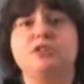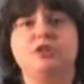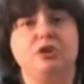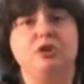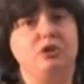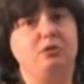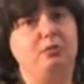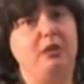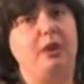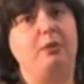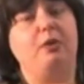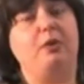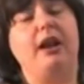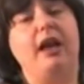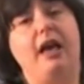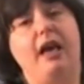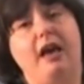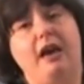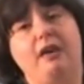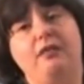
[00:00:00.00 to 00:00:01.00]
So you may want
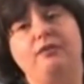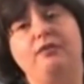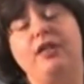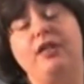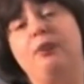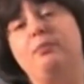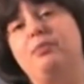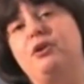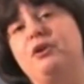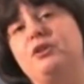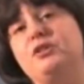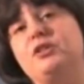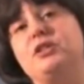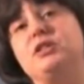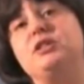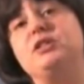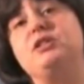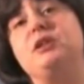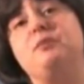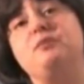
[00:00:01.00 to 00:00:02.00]
to have that
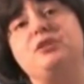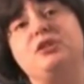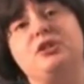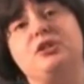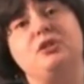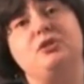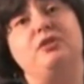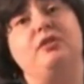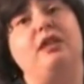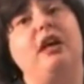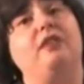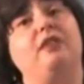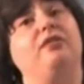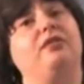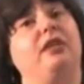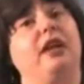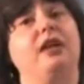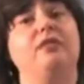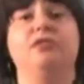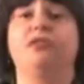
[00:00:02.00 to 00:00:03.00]
person substitute
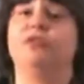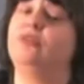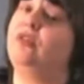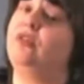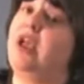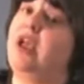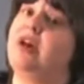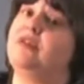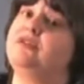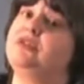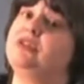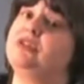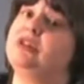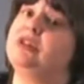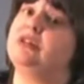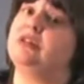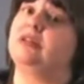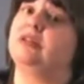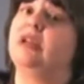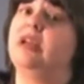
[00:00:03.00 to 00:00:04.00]
that flavor for after
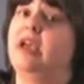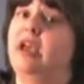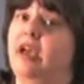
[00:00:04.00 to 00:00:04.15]
dinner.